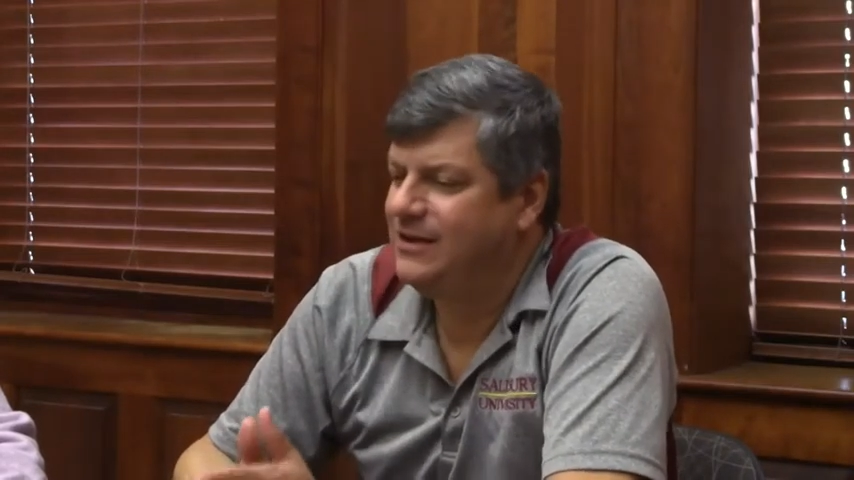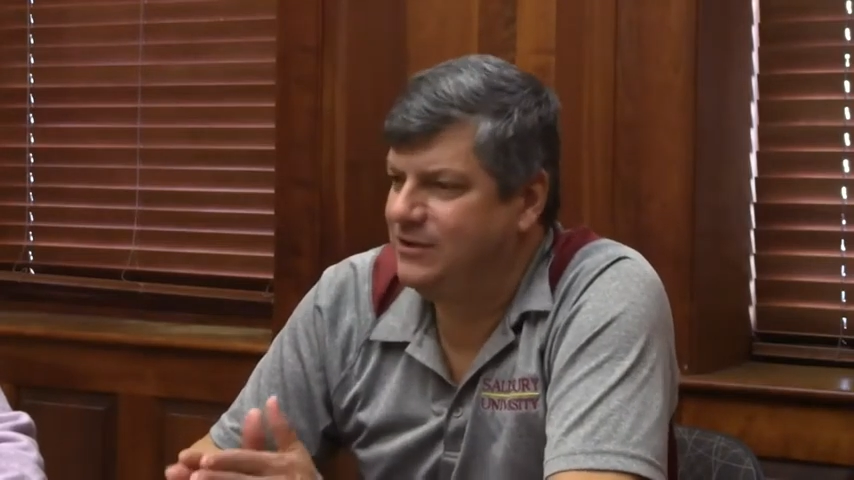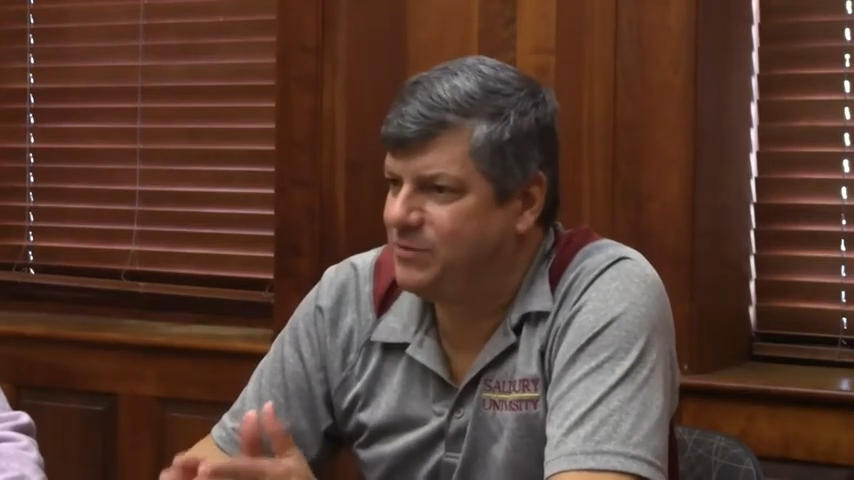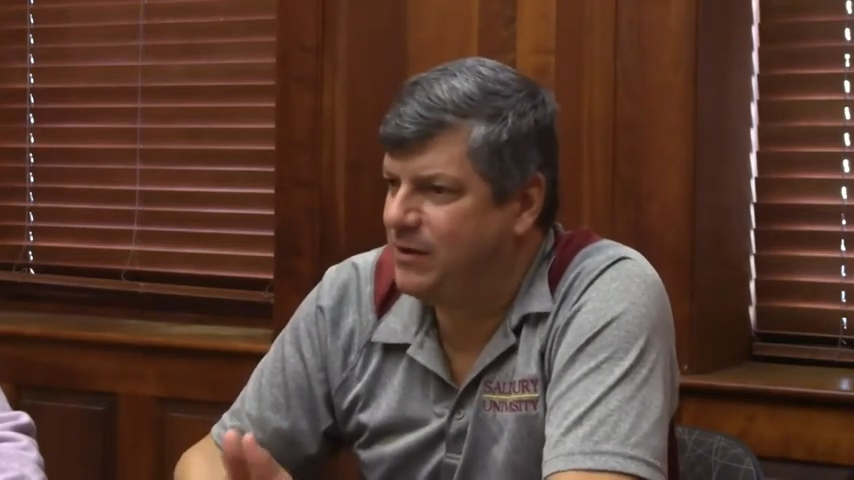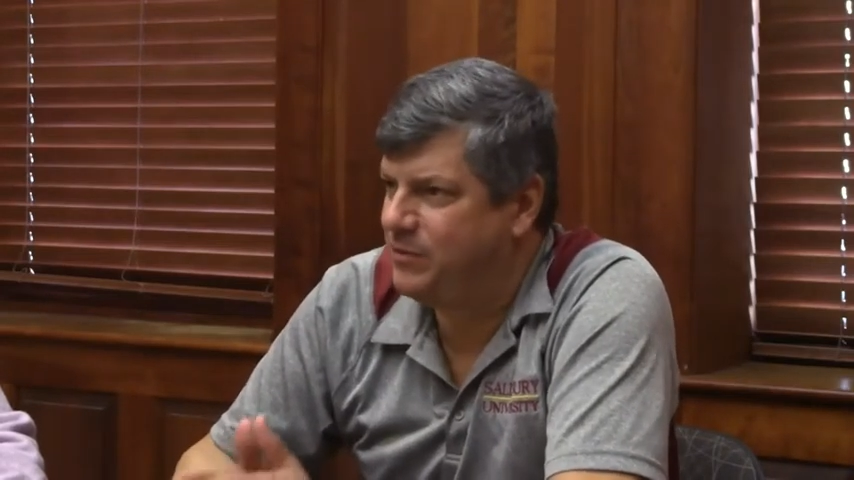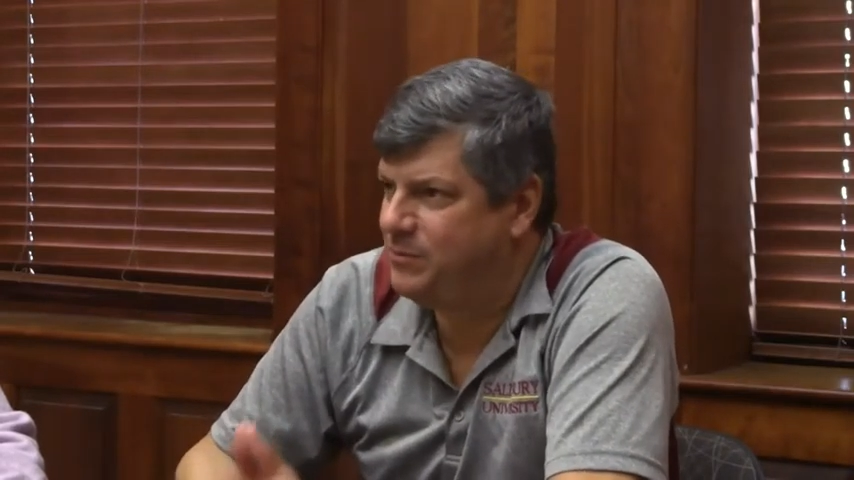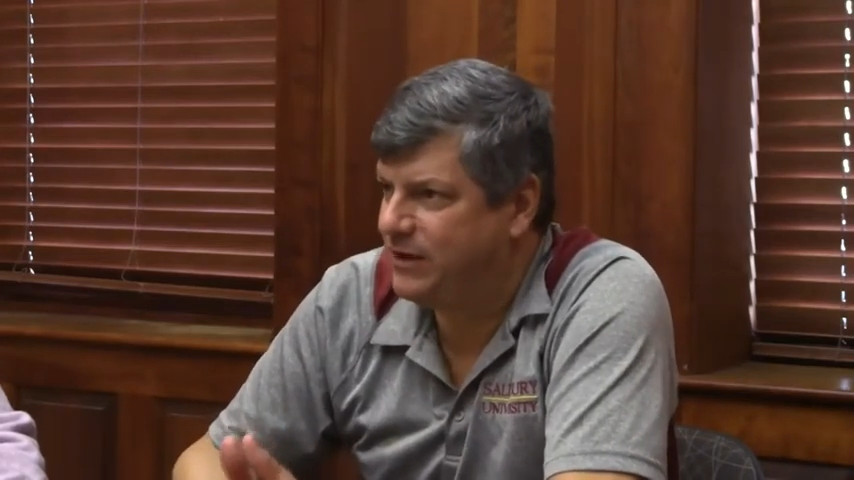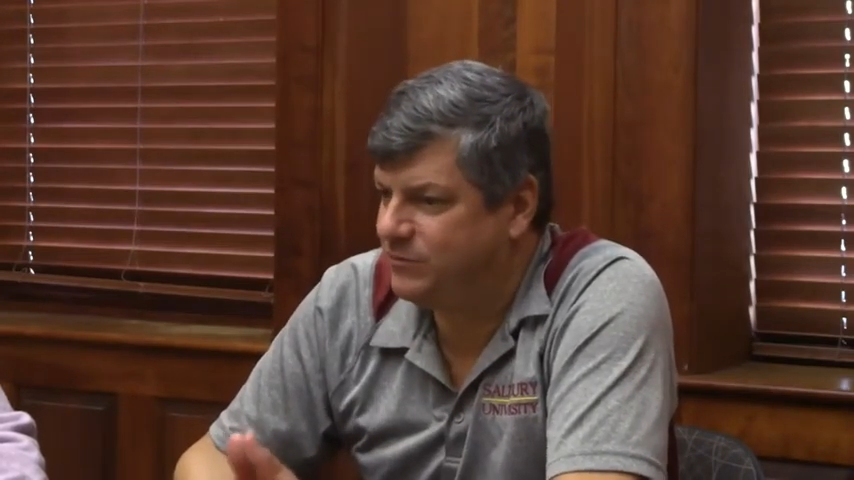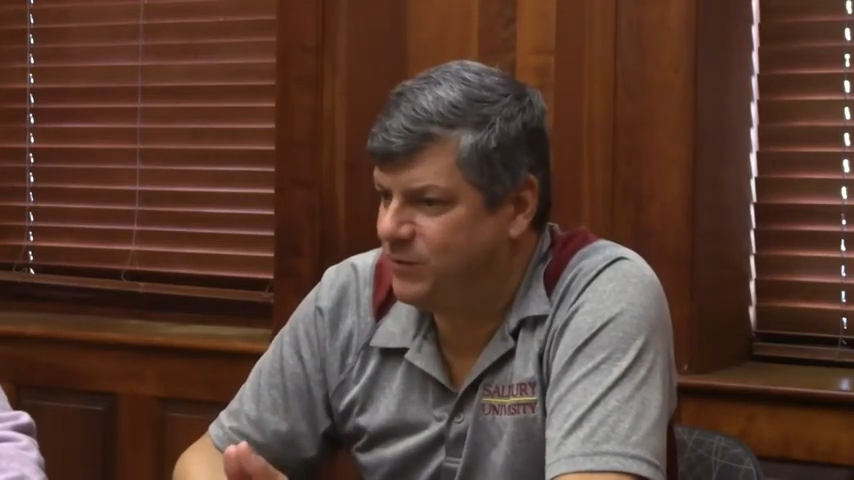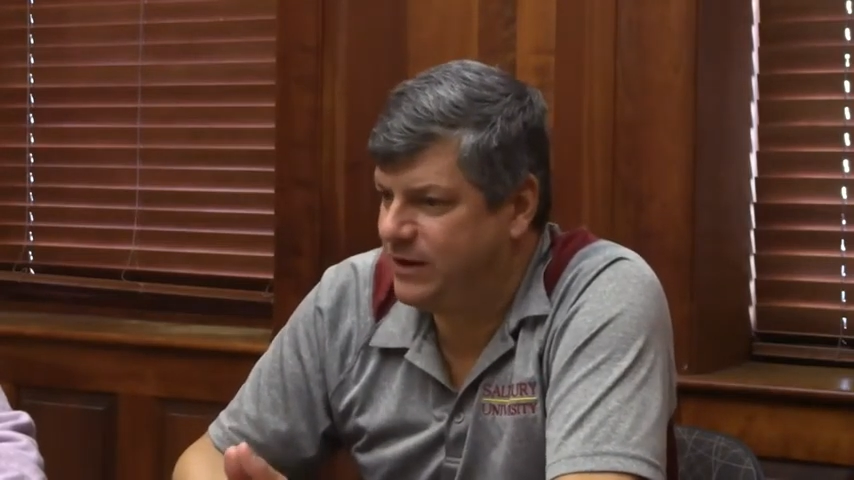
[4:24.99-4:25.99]
is probably the
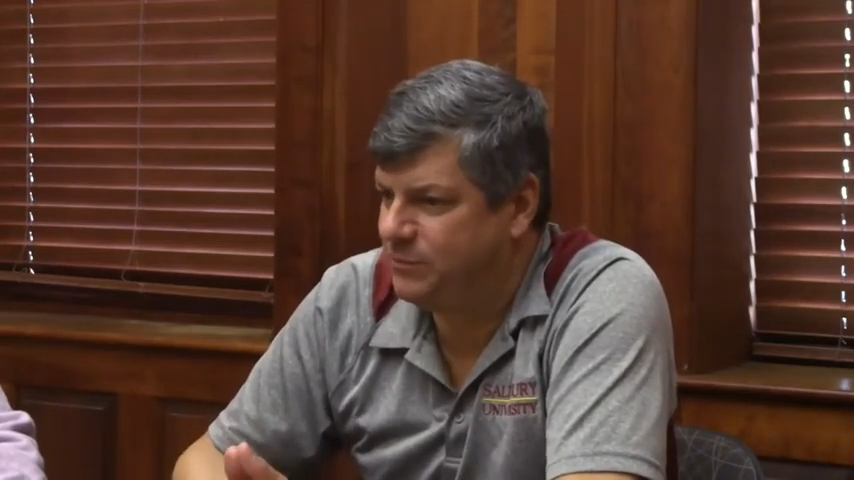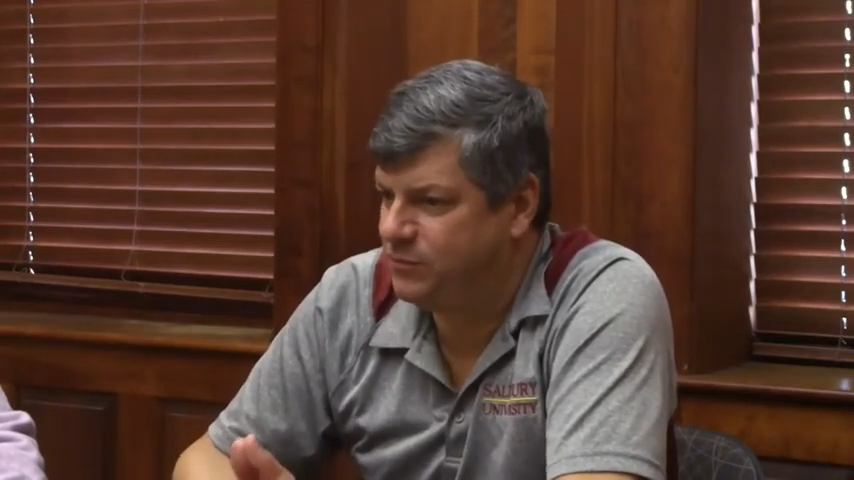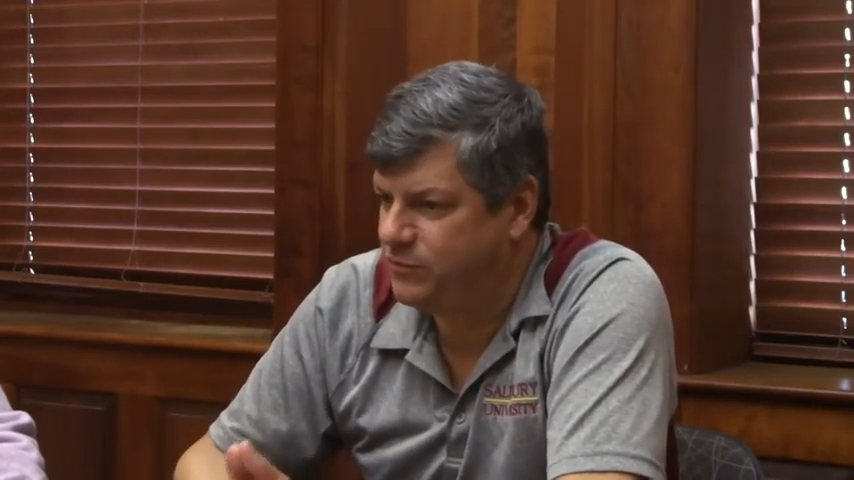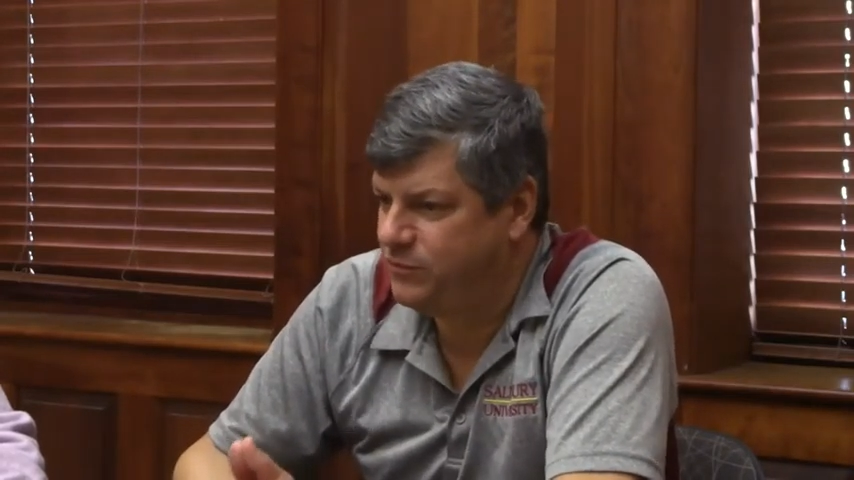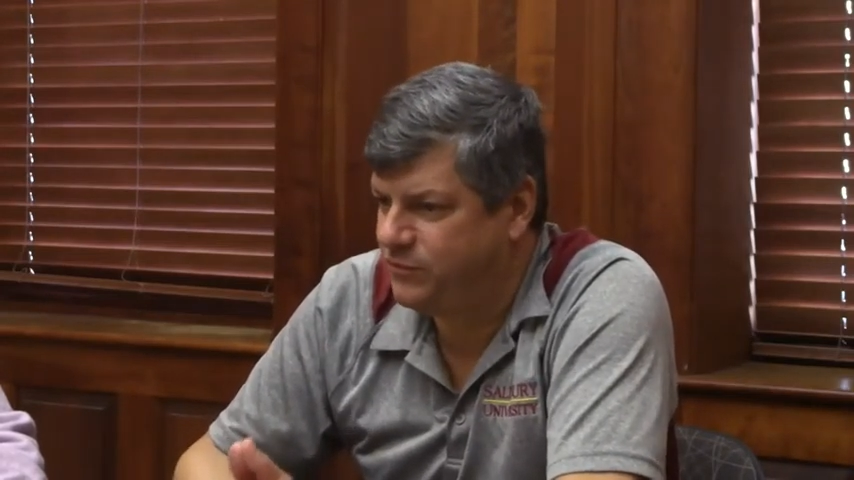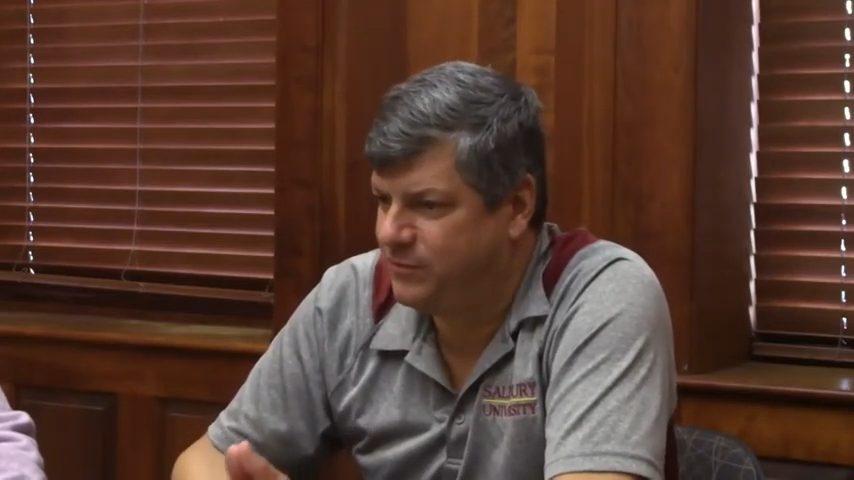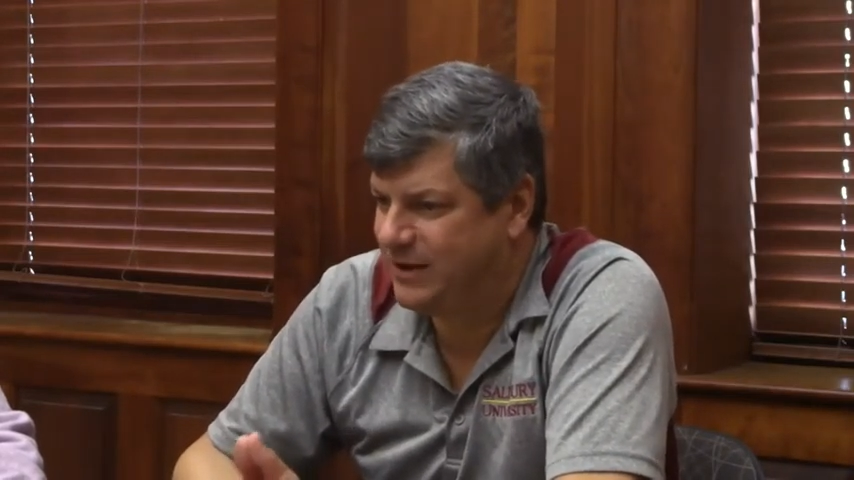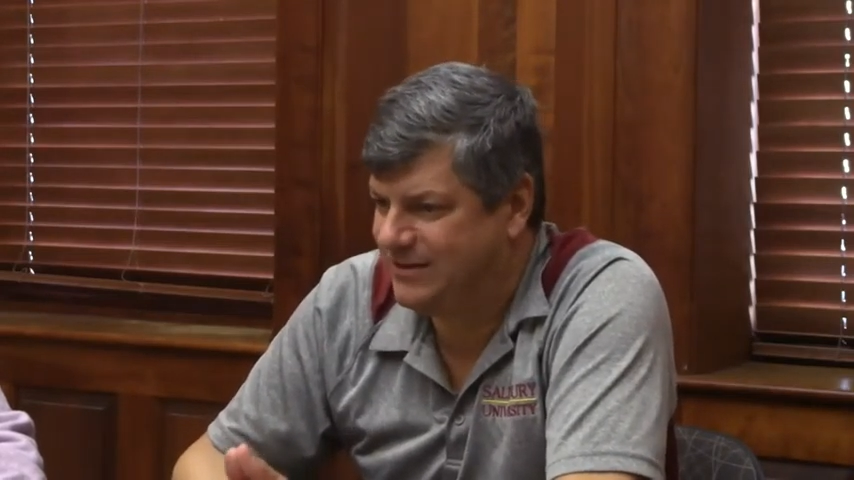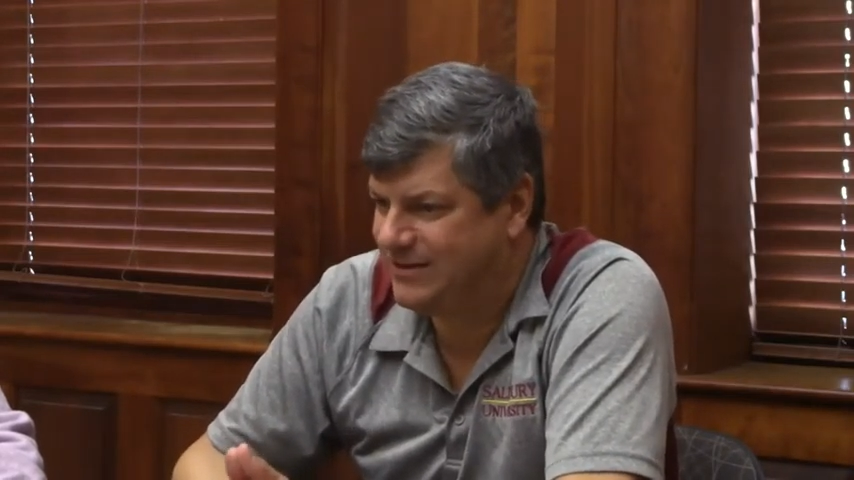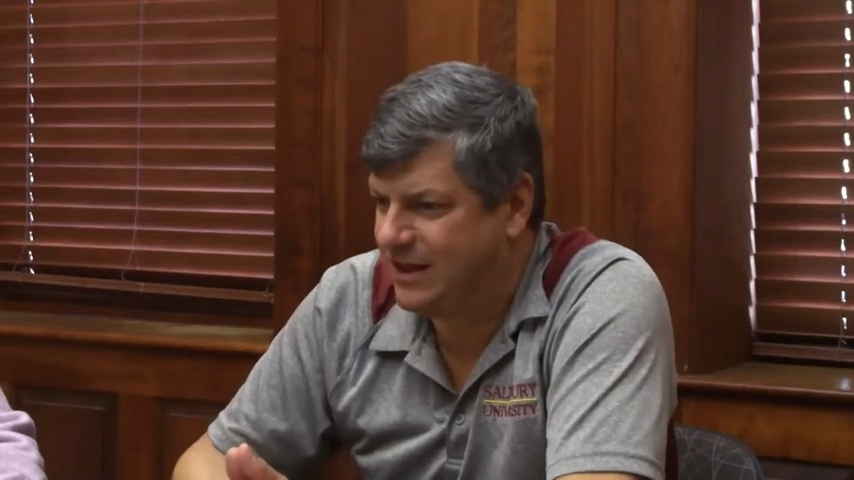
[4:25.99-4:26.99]
best way to prove to
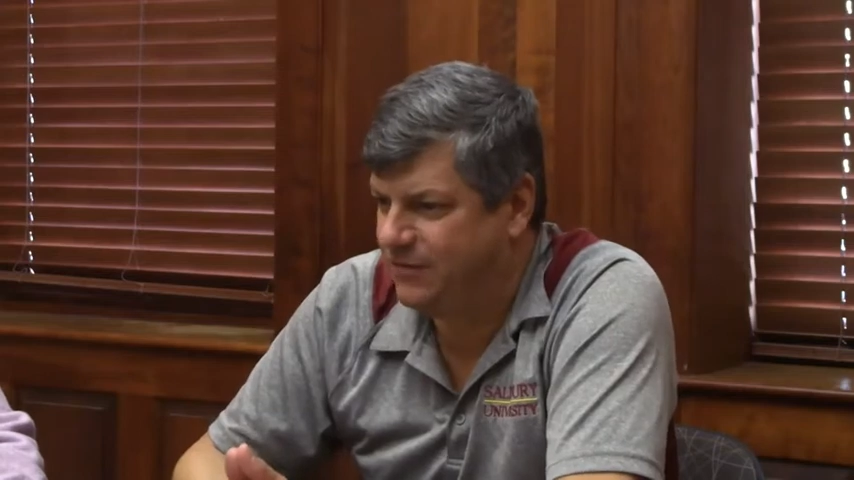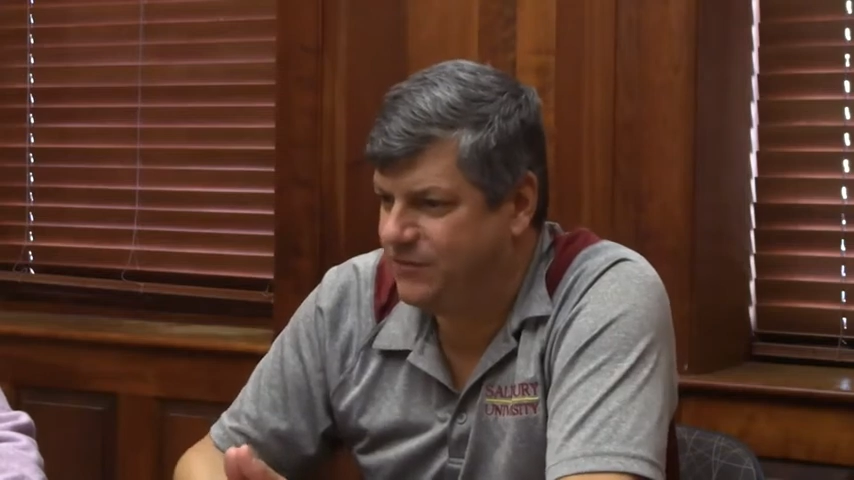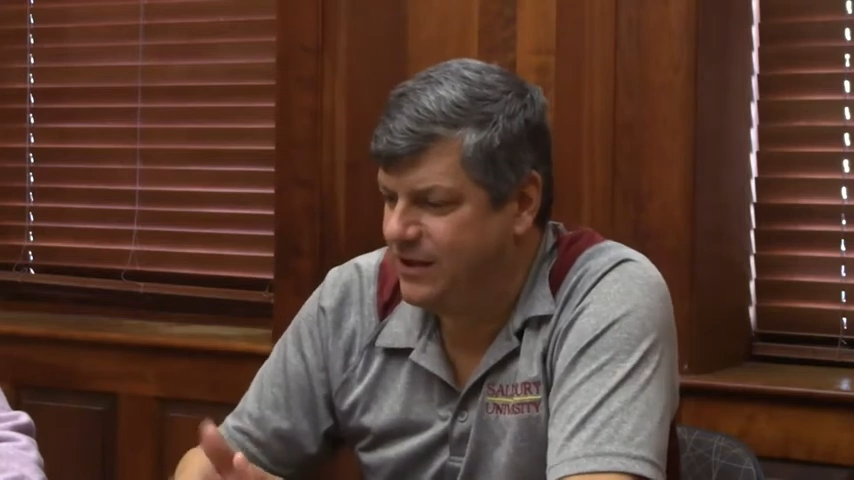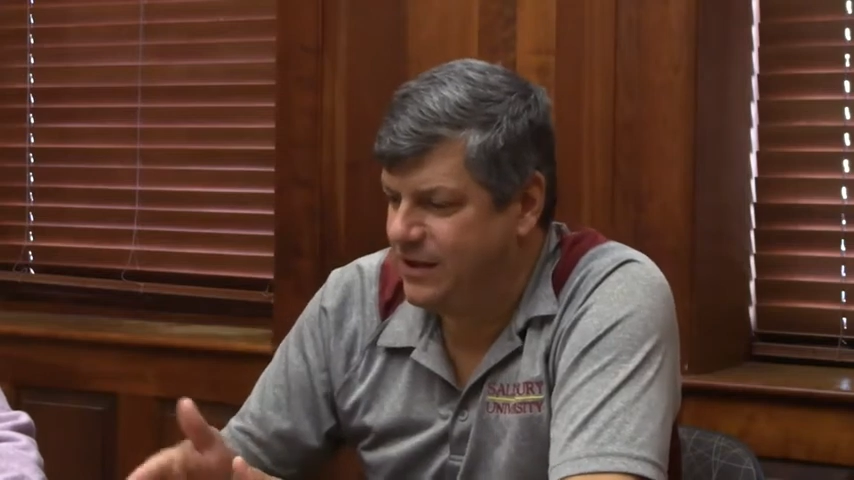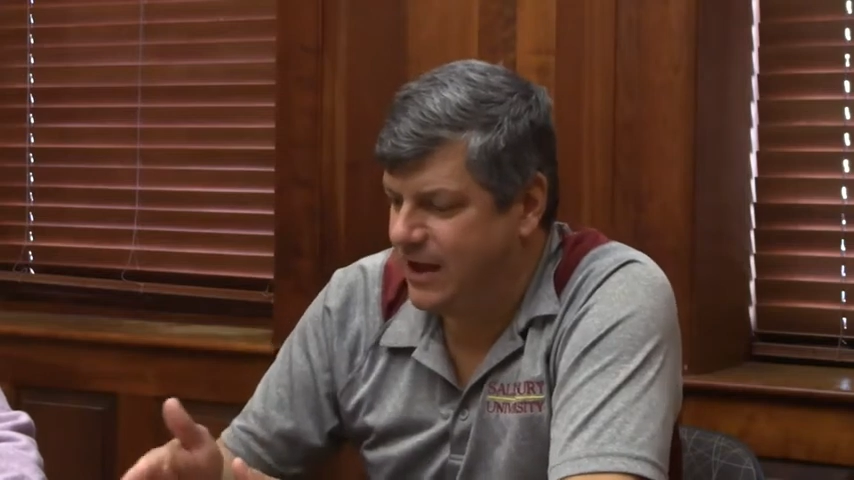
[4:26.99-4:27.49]
myself